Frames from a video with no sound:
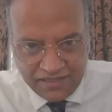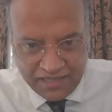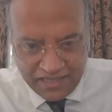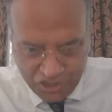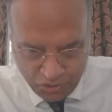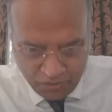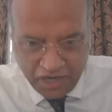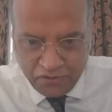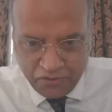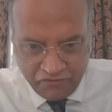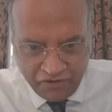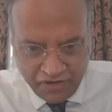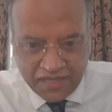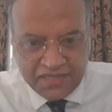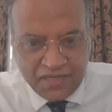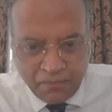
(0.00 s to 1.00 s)
It's okay to
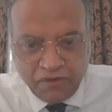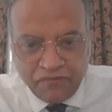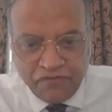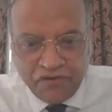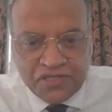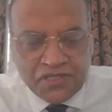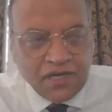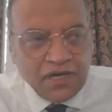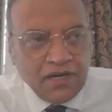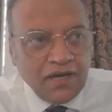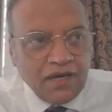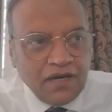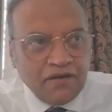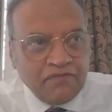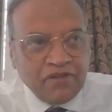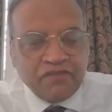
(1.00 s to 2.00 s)
forget. Some of us
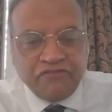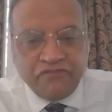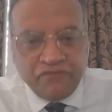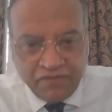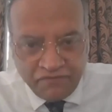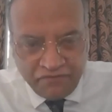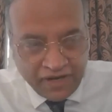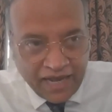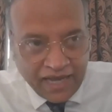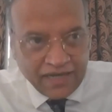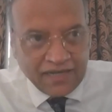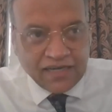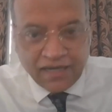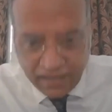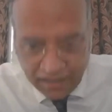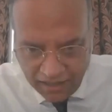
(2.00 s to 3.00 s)
will
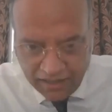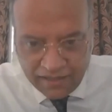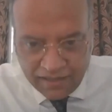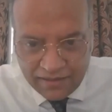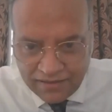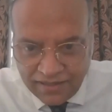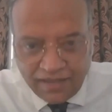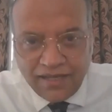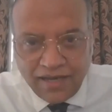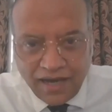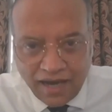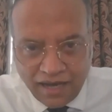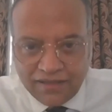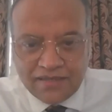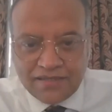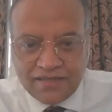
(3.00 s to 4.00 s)
forget earlier than the
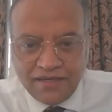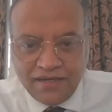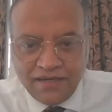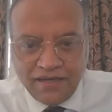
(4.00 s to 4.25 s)
others.